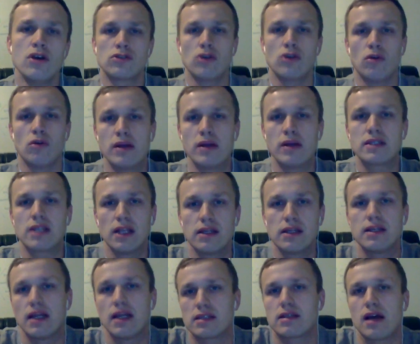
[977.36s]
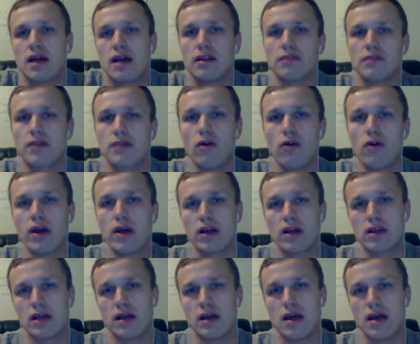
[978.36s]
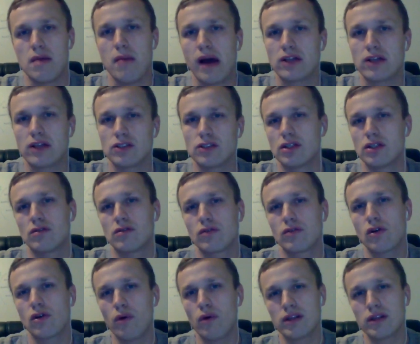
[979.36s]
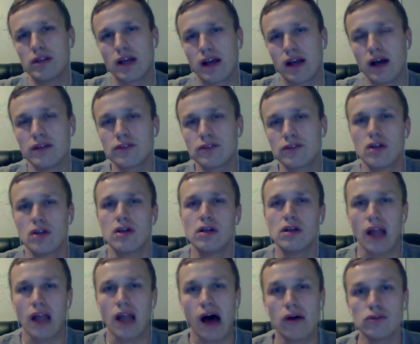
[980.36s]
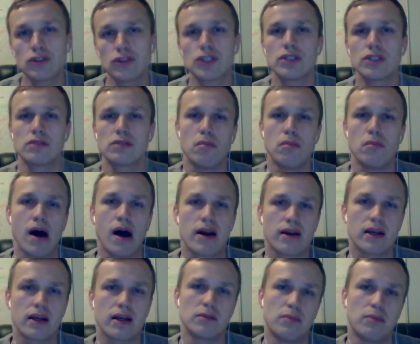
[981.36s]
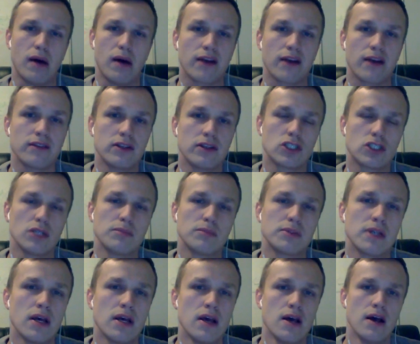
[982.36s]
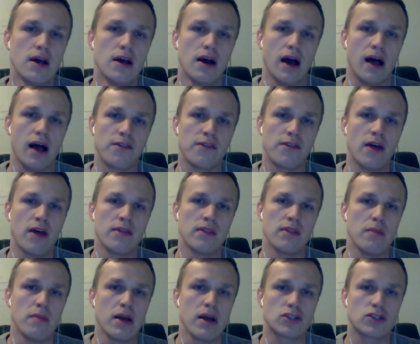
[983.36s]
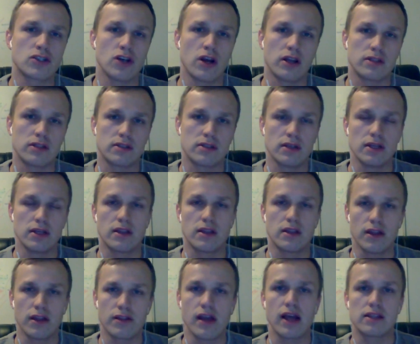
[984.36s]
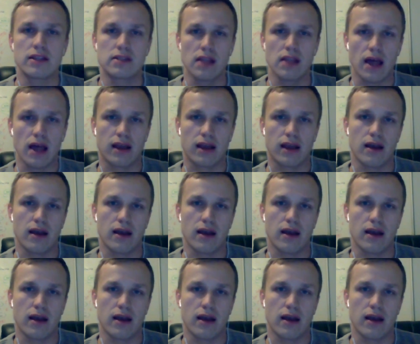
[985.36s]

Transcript: So basically, that's kind of how we imagine it. Go in the country, launch it, market, partnerships, and then make sure it gets like